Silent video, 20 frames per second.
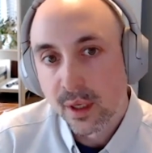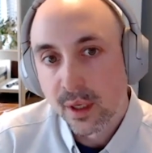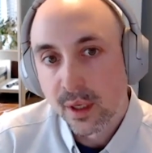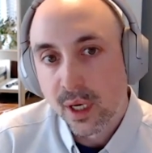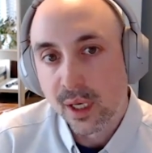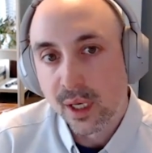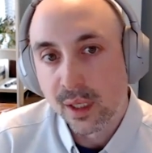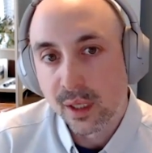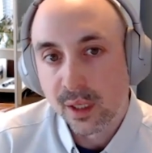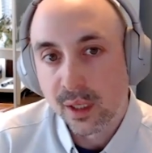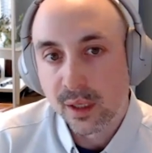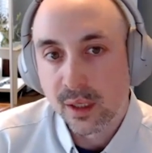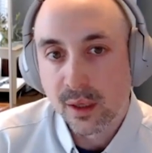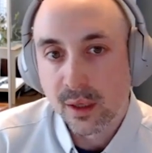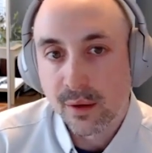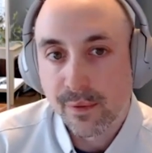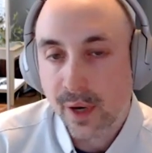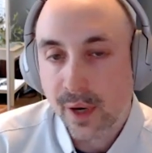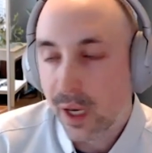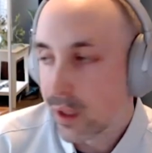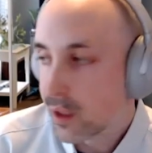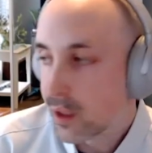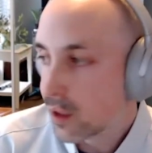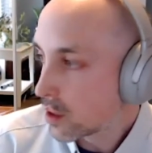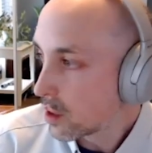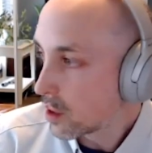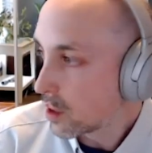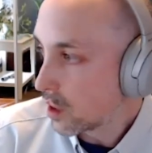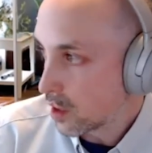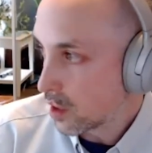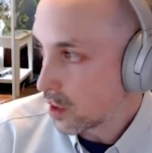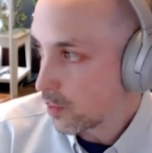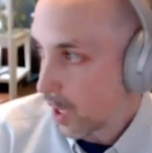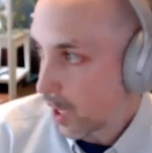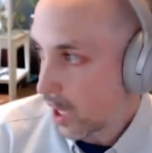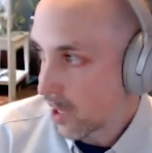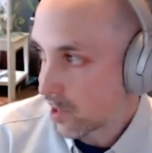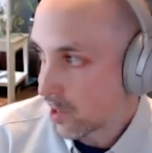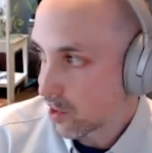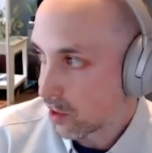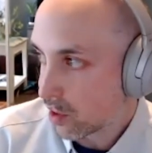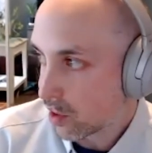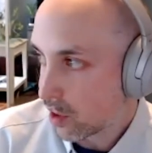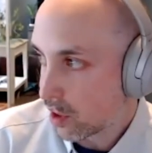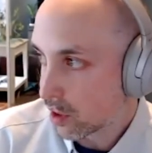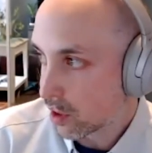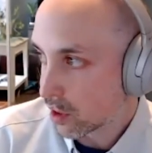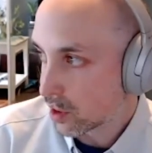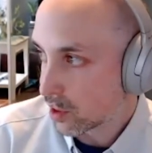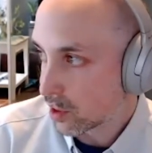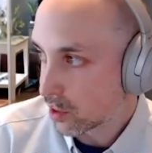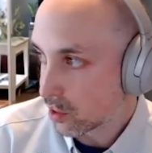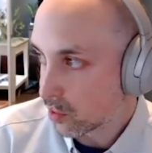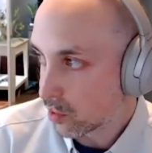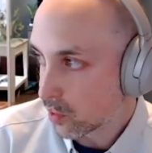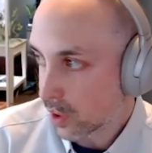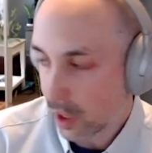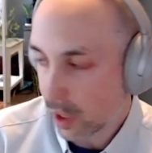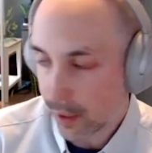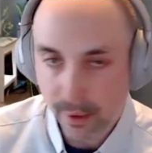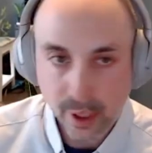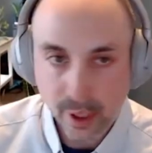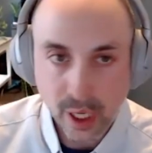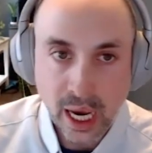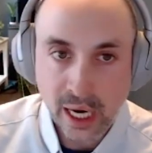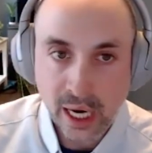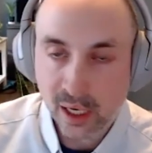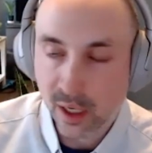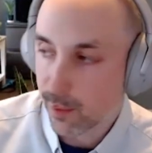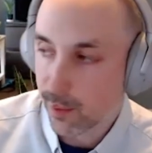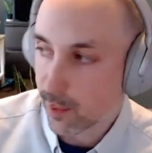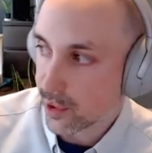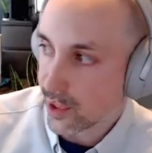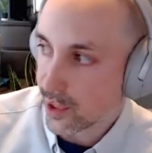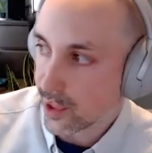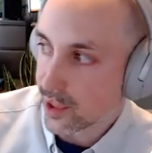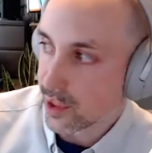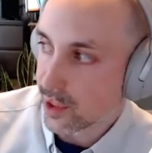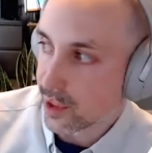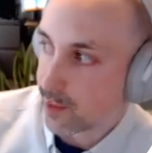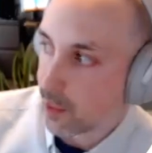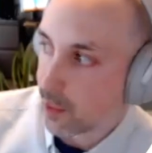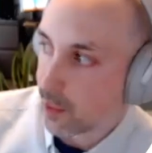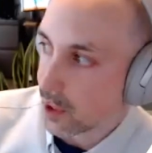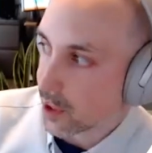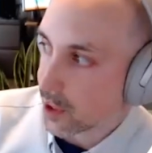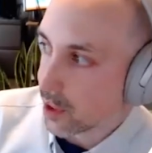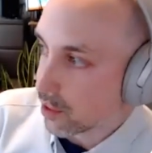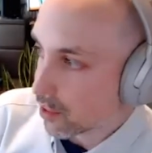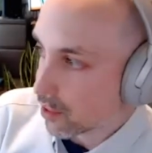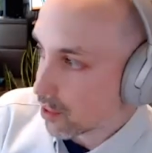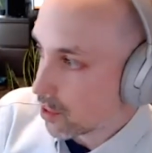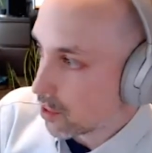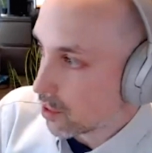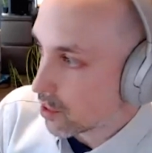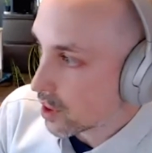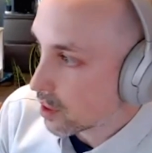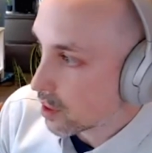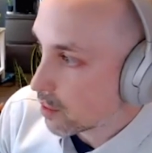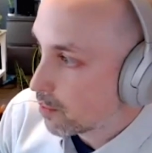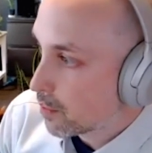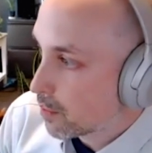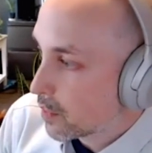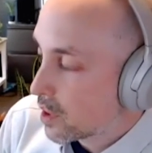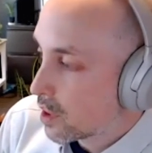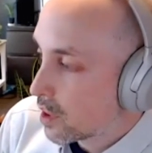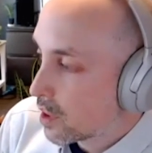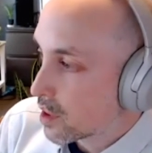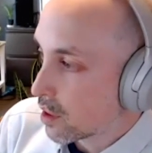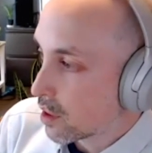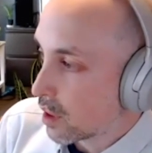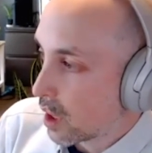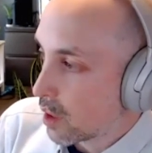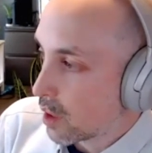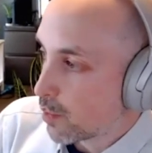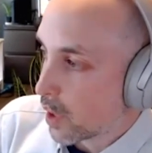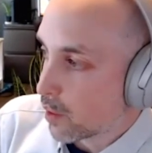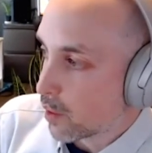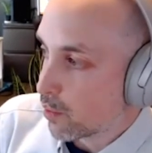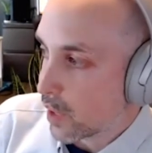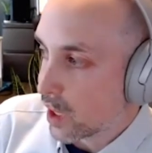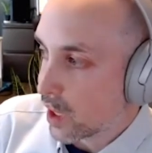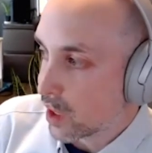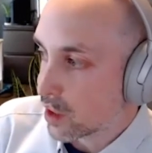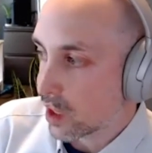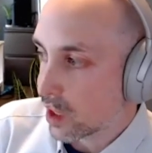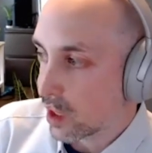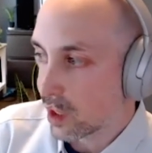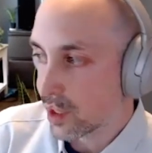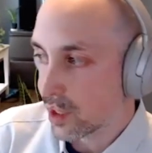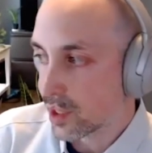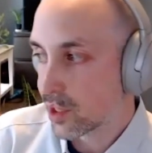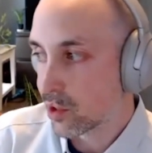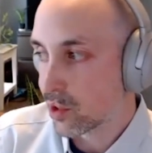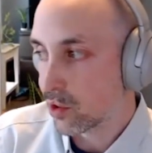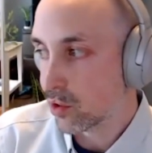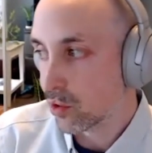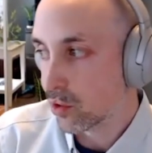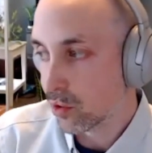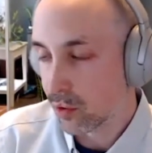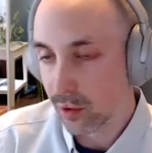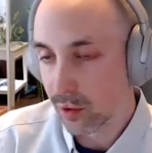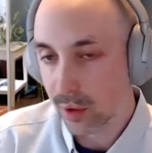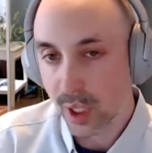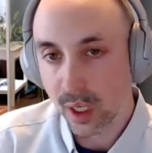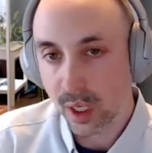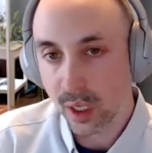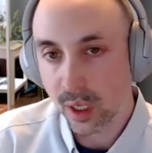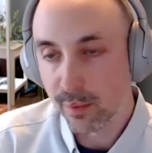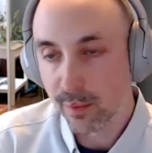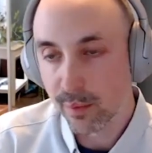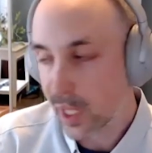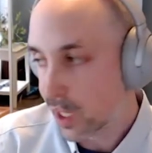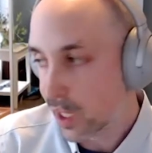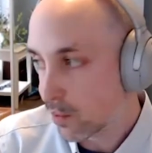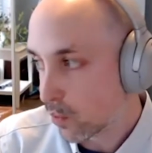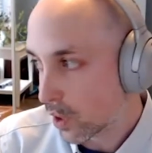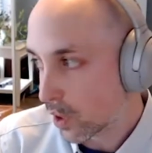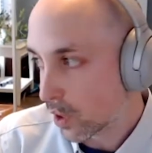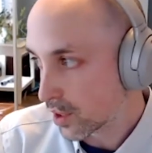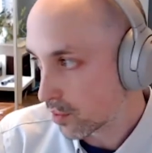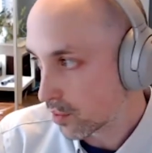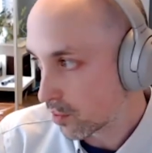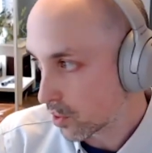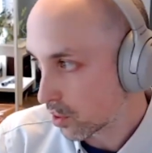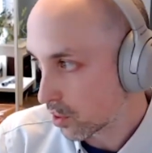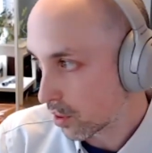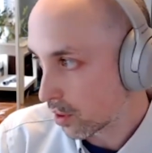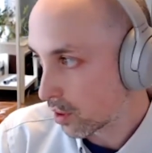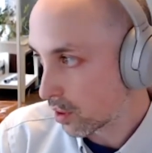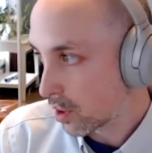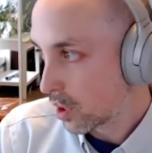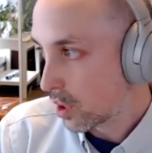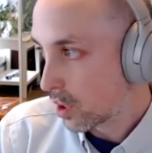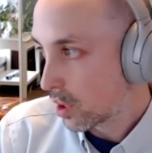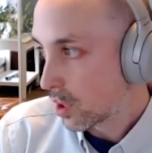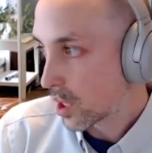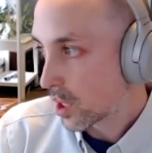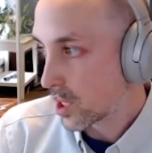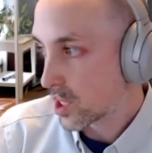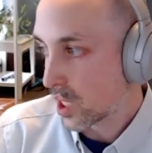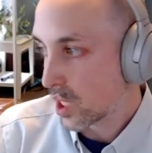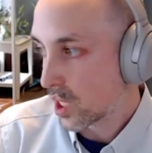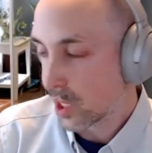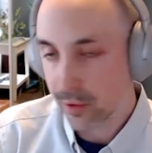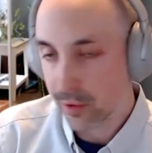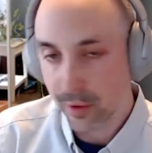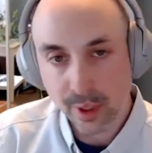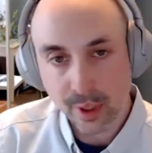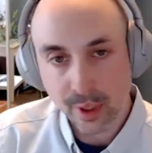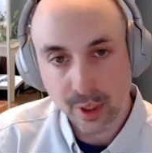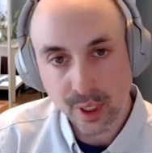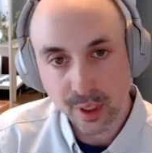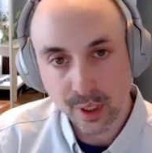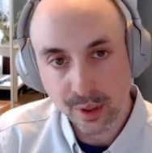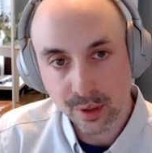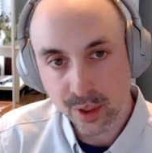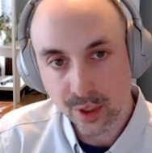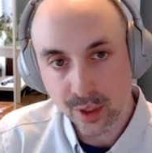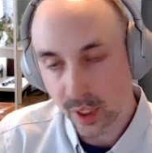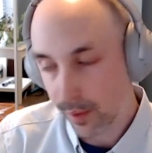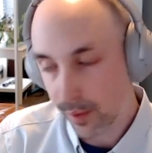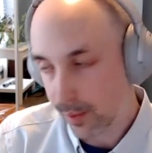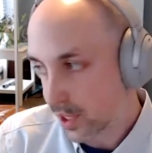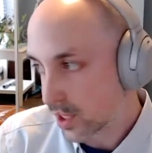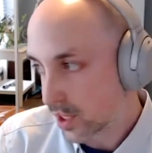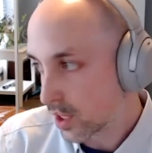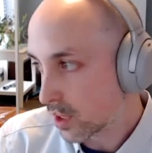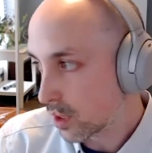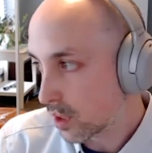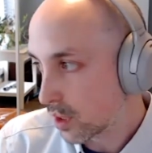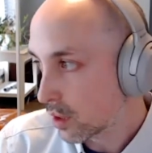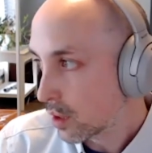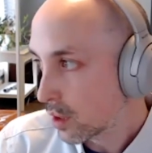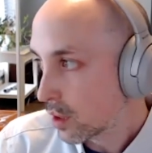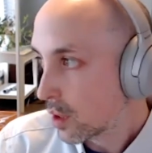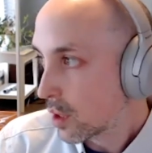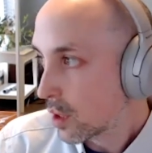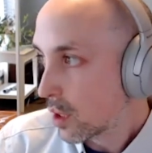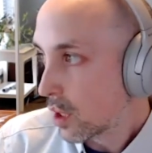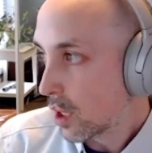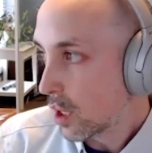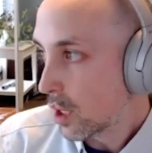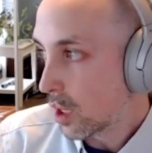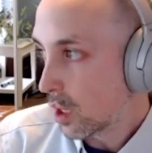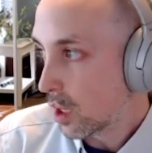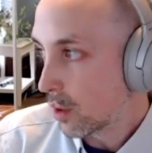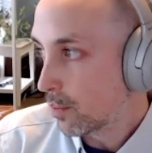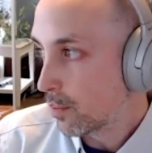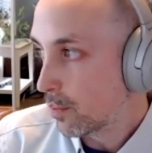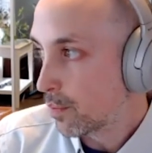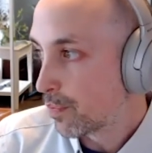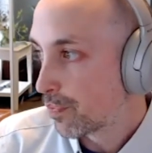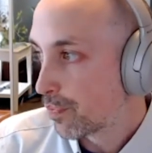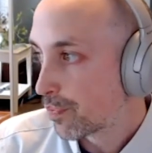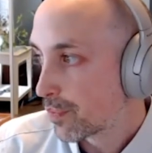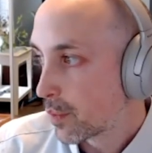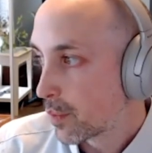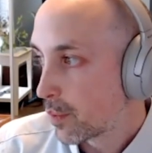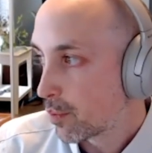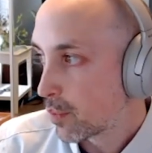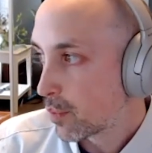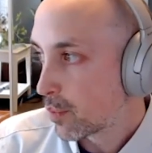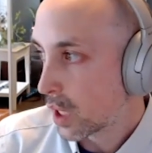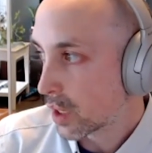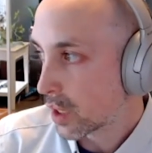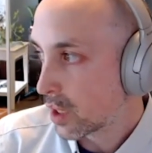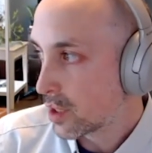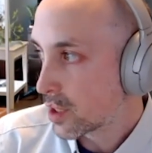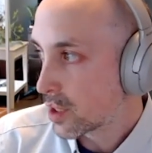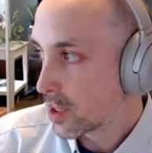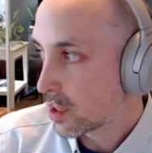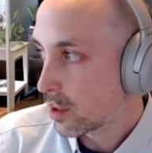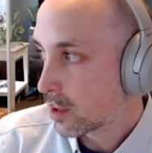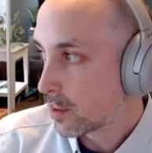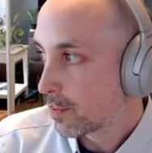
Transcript: And then the event is passed along to whatever Akka persistence plugin you're using. So Lightbend maintains two main ones, which are Cassandra and JDBC plugins.